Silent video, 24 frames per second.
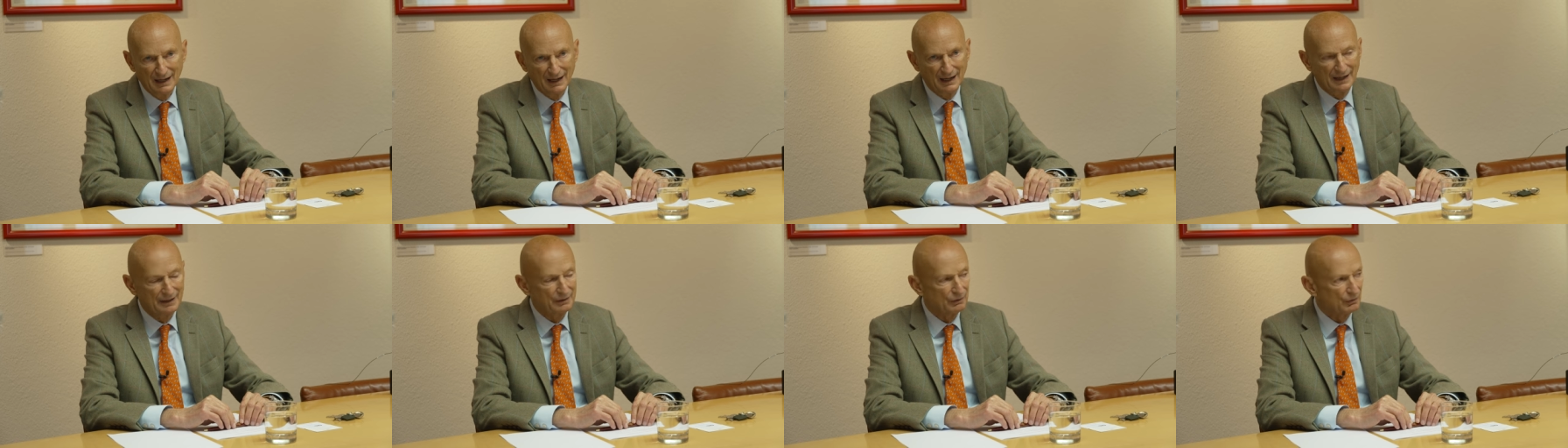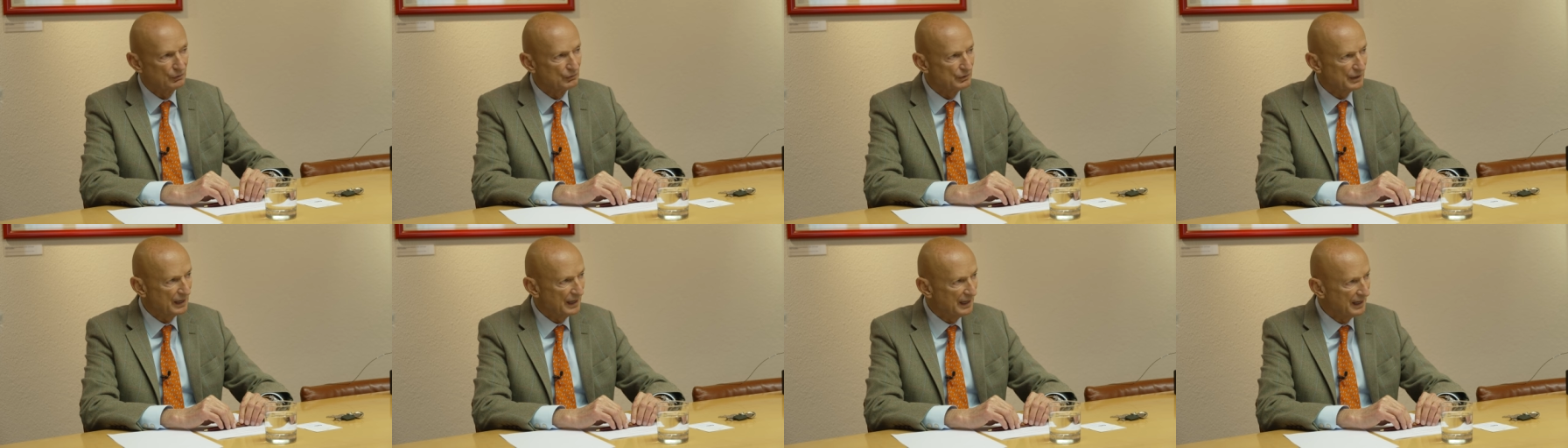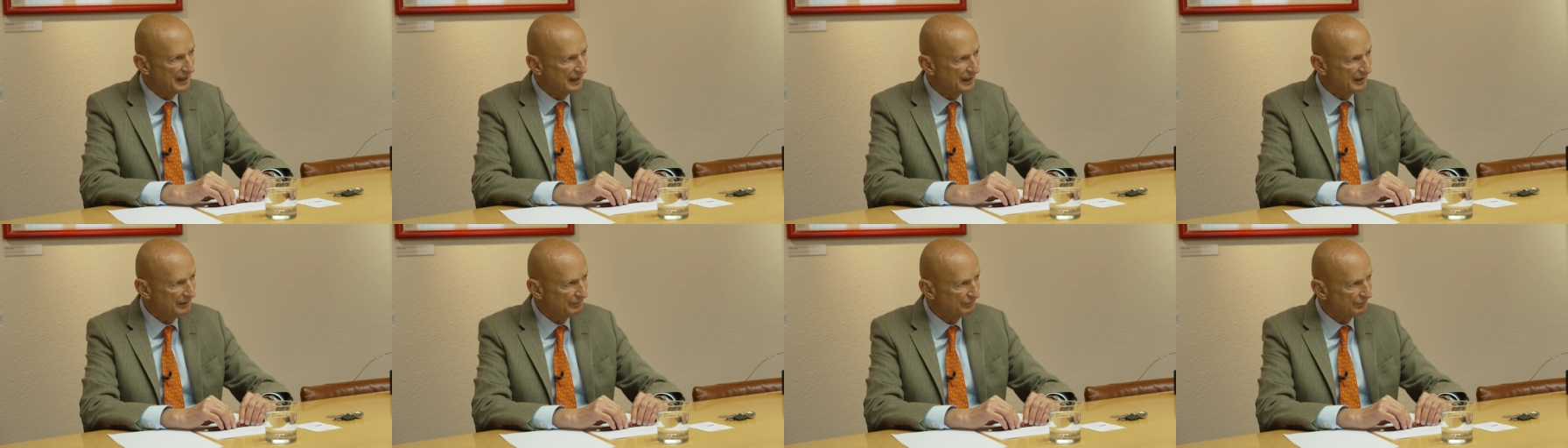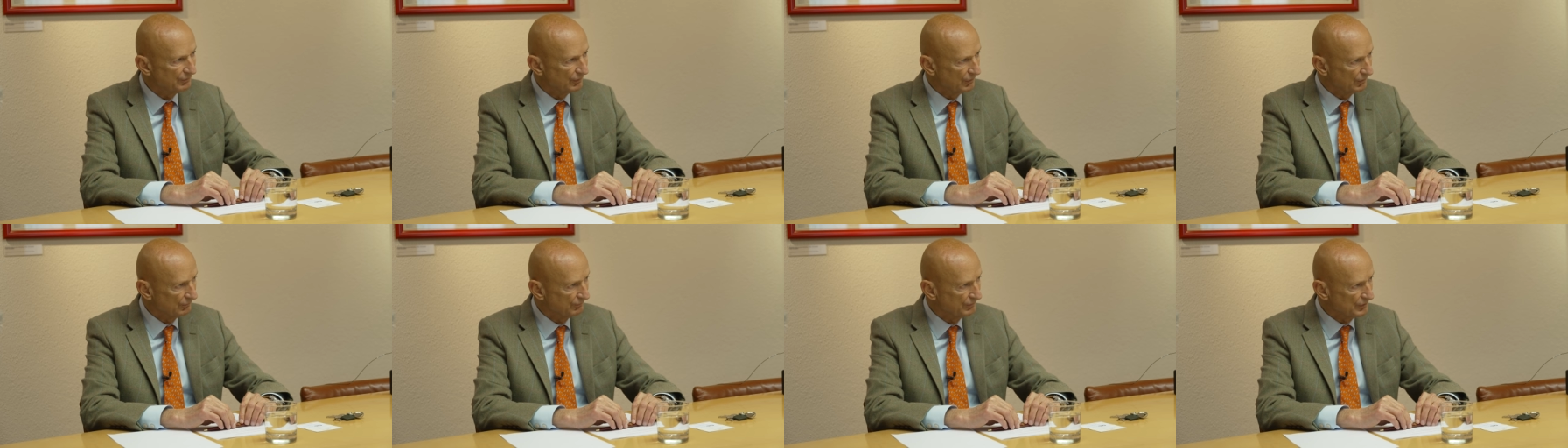I don't
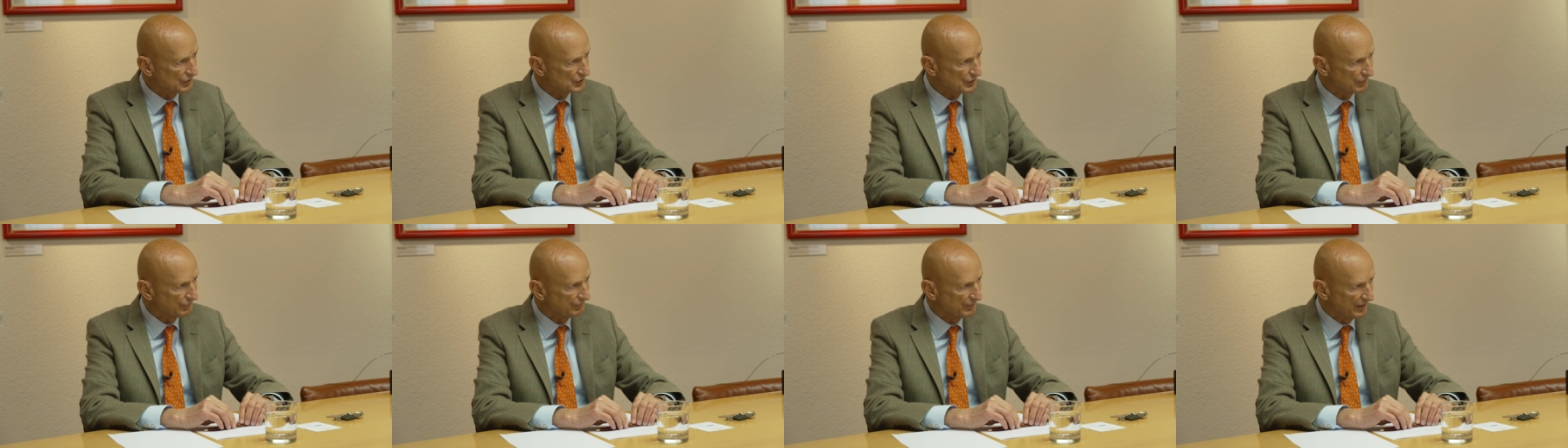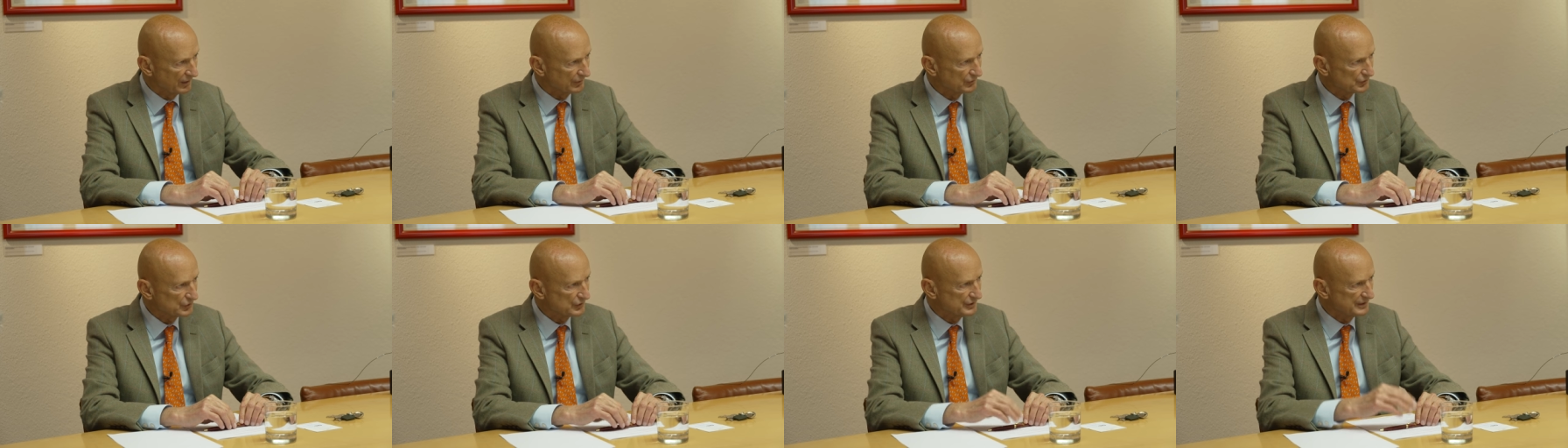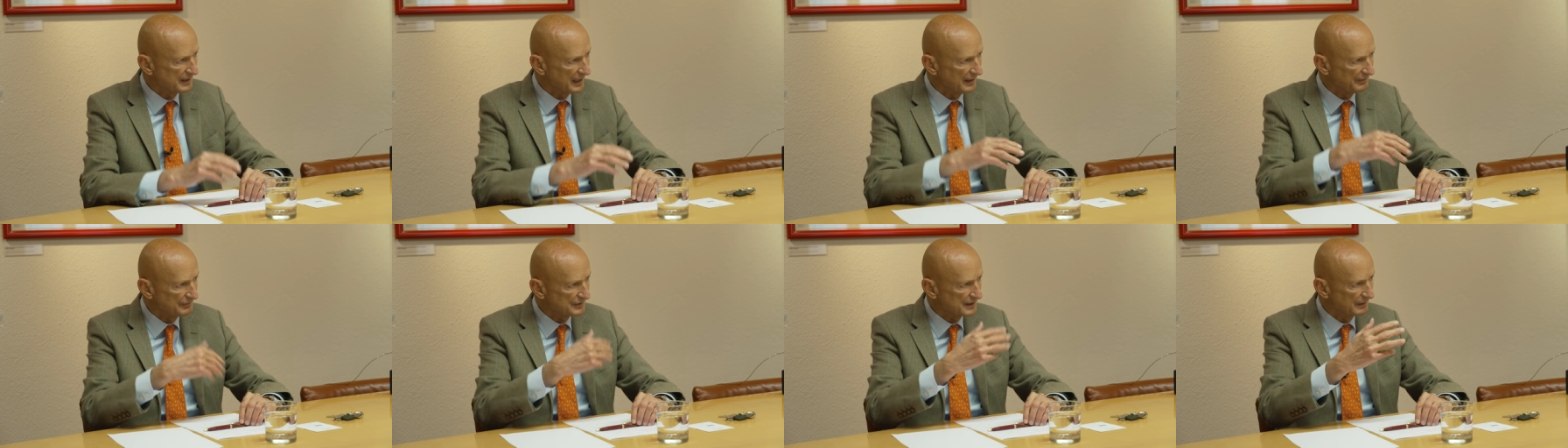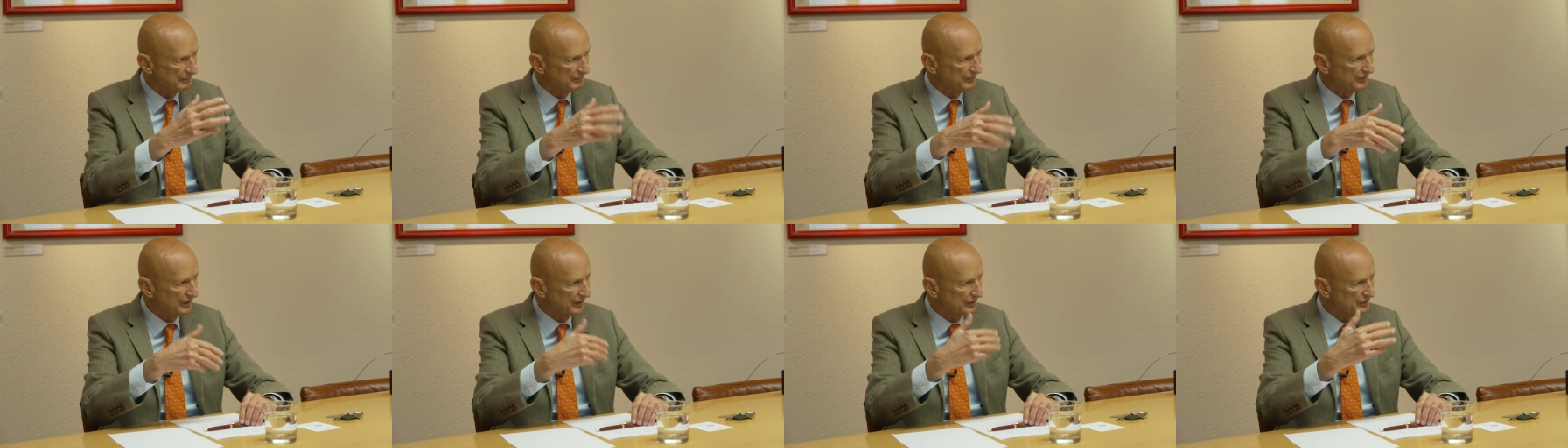have official functions, I have
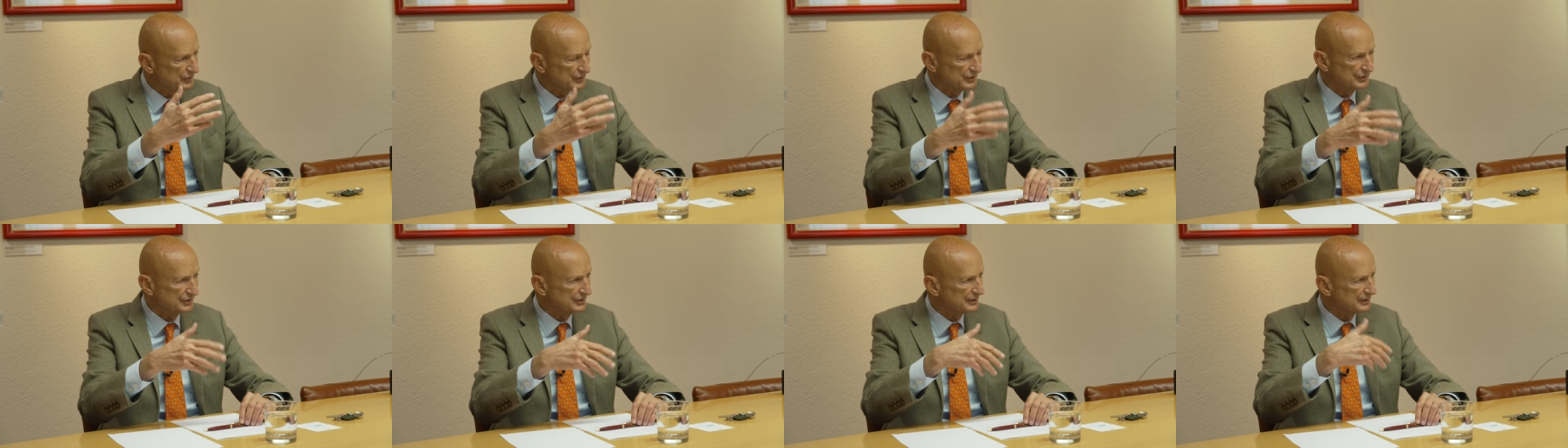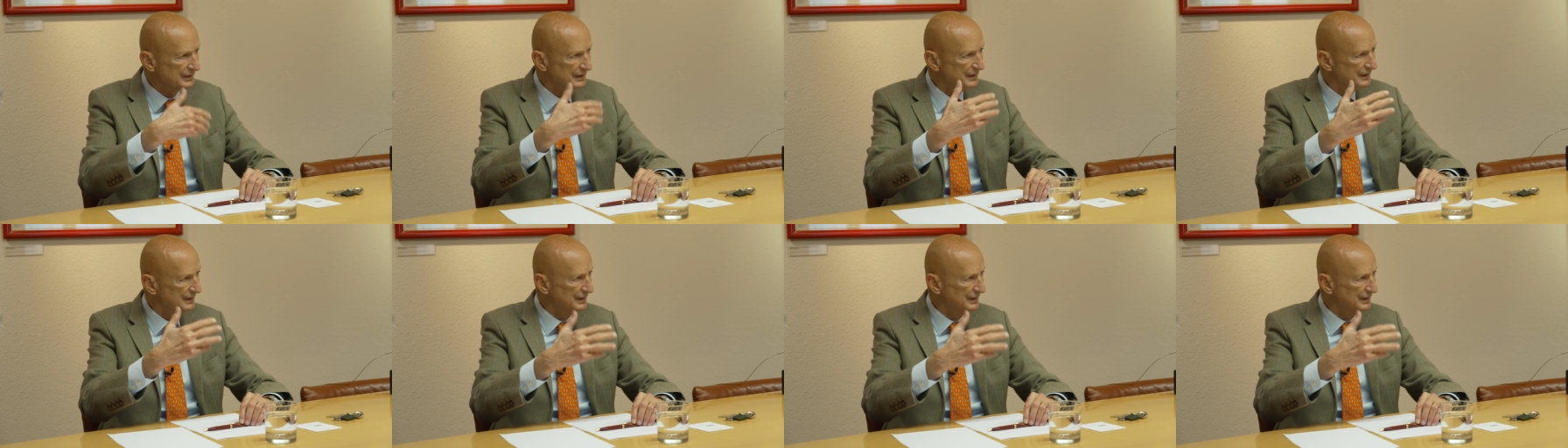some functions